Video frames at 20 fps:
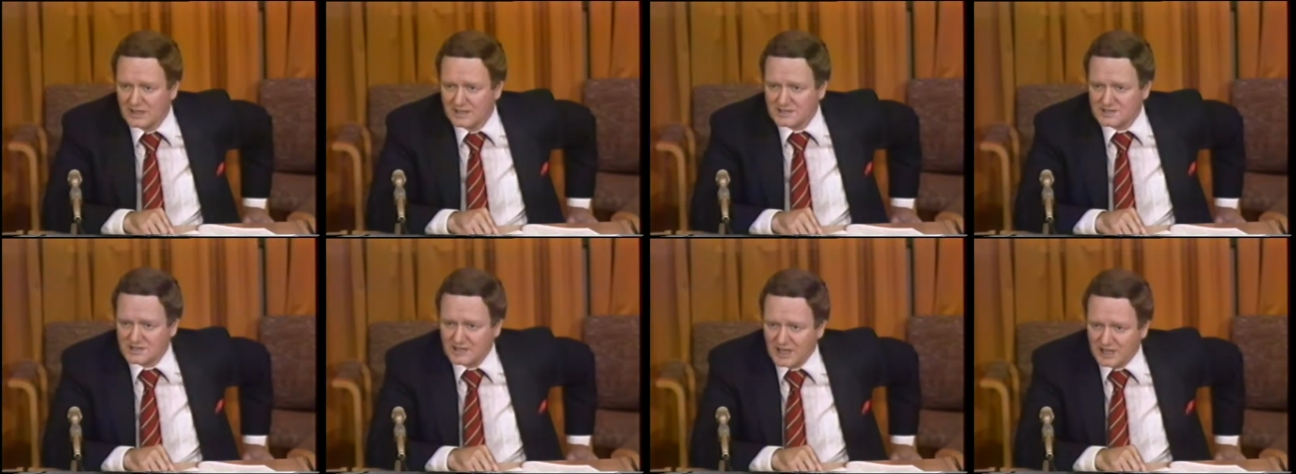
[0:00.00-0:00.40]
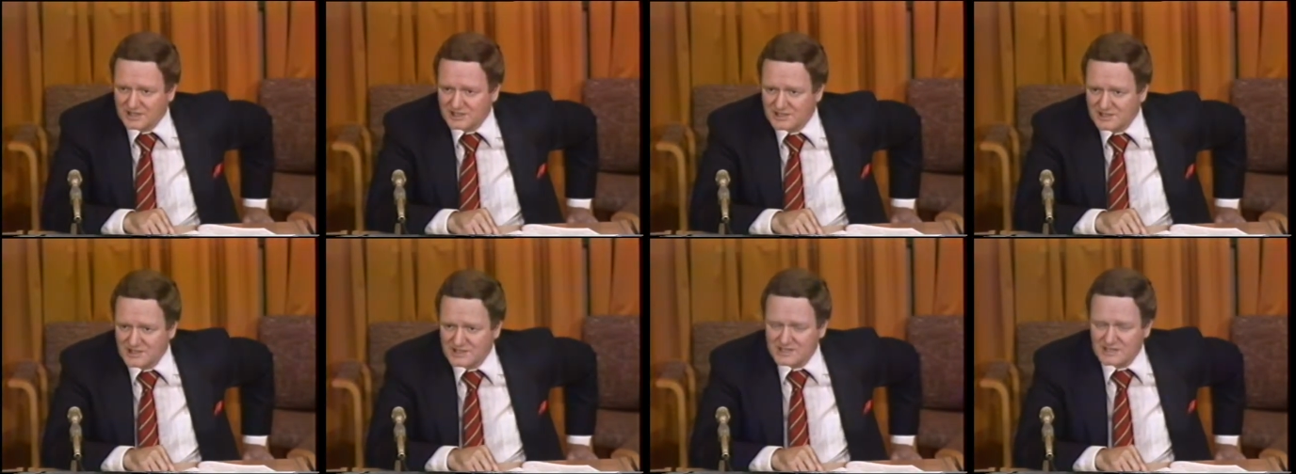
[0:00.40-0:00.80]

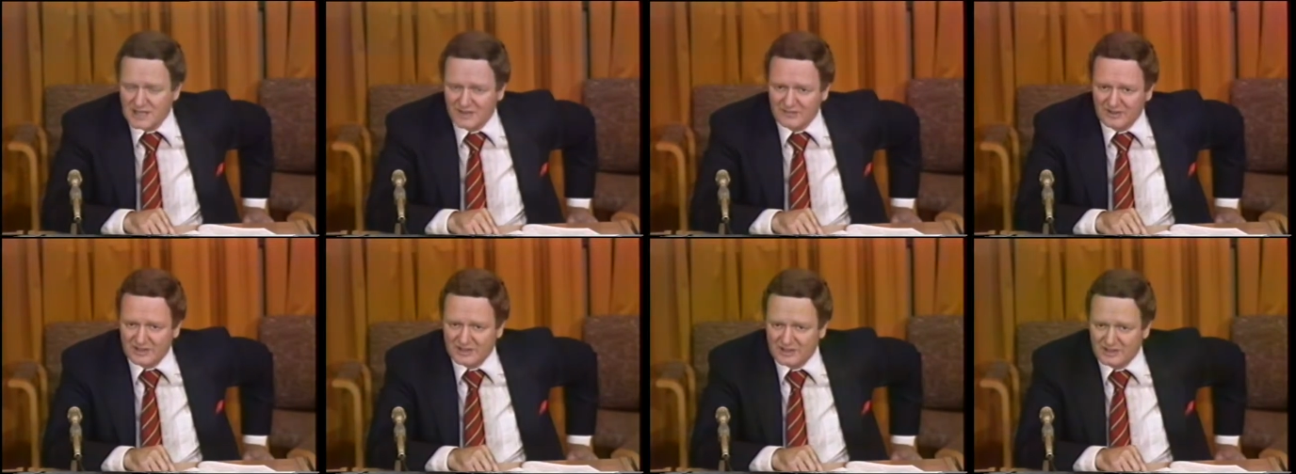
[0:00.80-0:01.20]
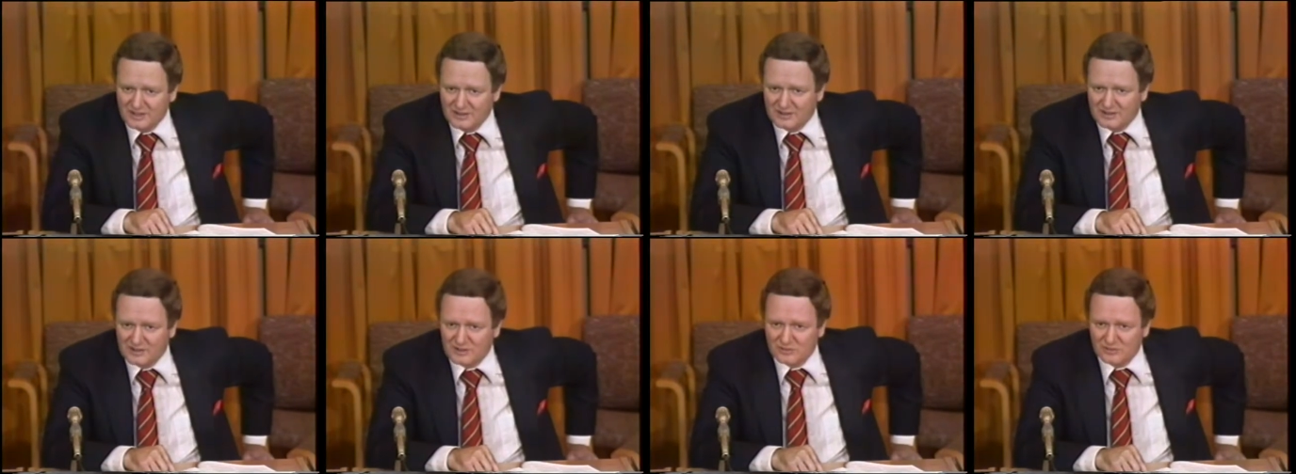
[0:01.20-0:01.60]
Section
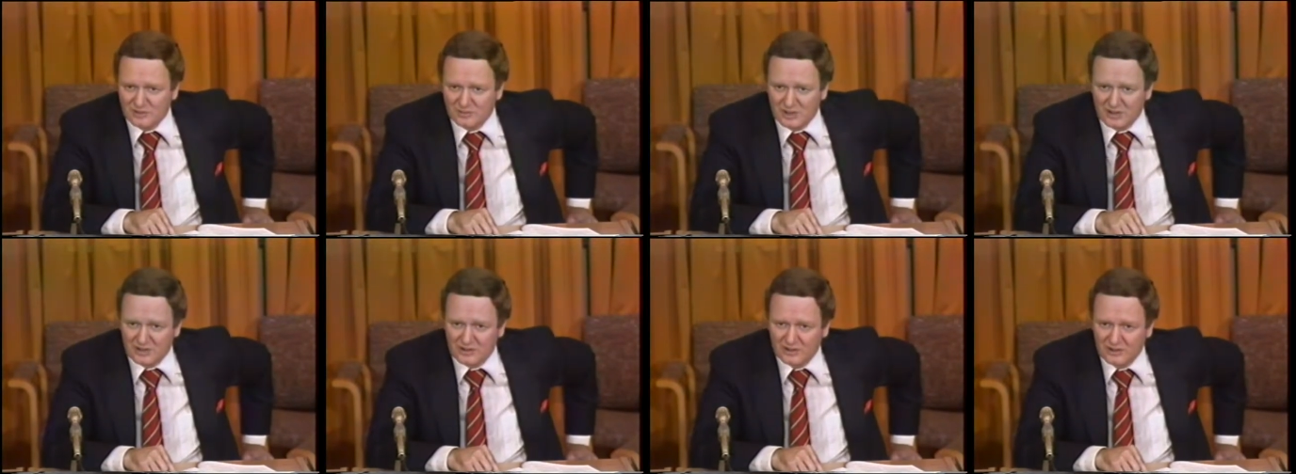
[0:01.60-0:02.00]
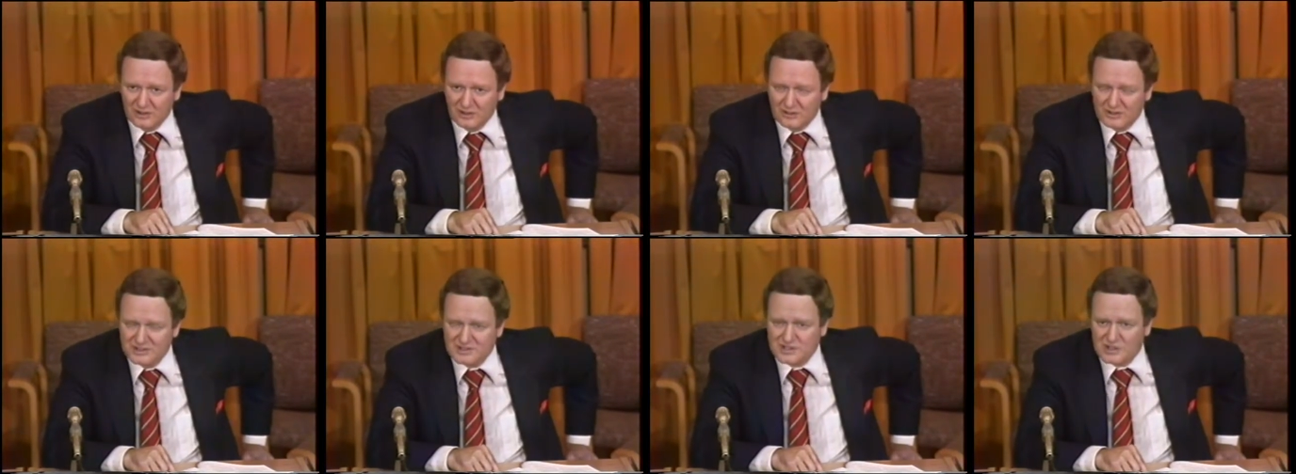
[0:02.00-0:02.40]
17 of the Criminal
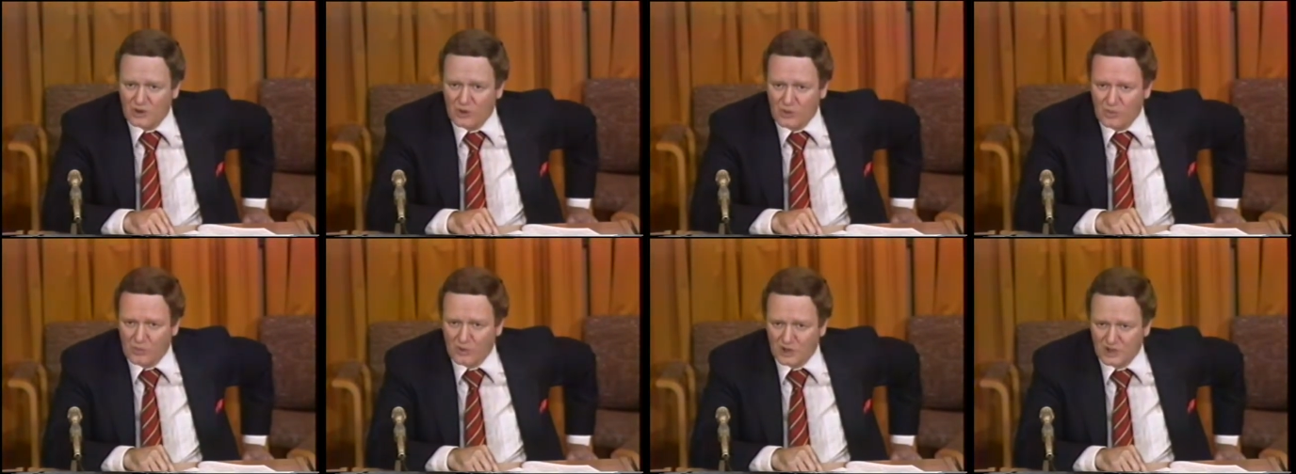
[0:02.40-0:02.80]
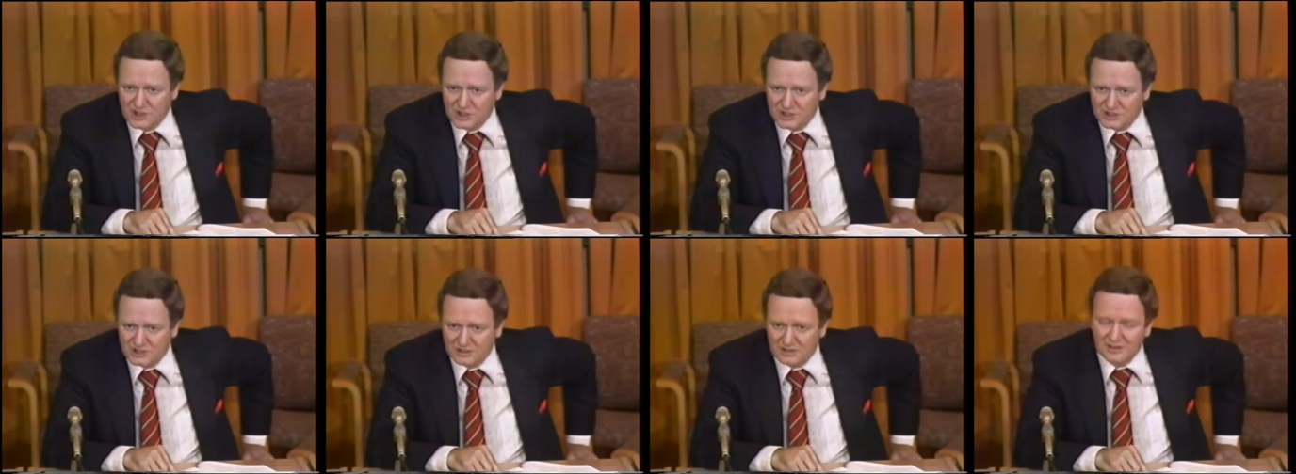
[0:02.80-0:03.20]
Code is
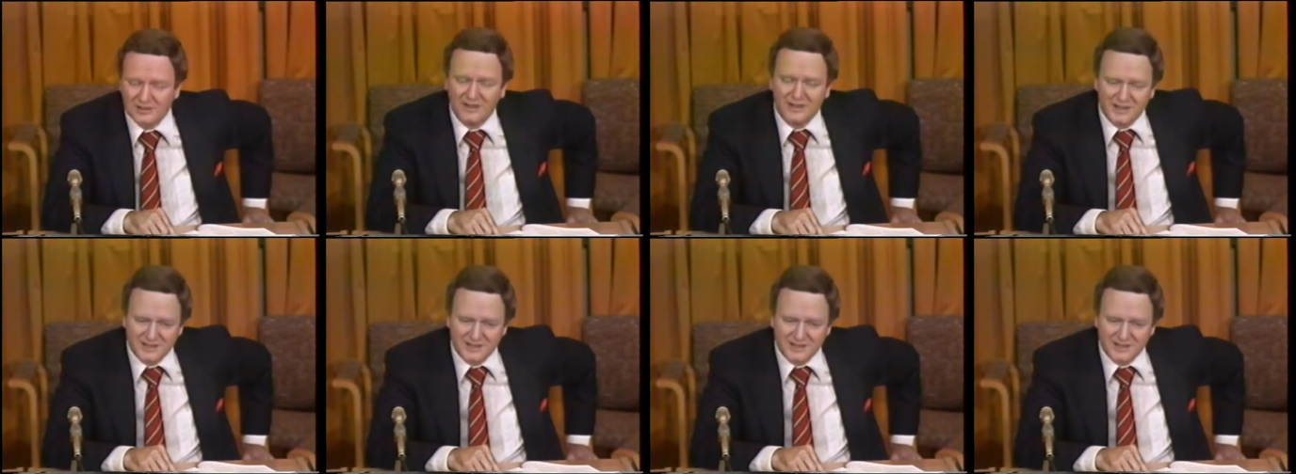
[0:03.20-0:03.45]
coercion.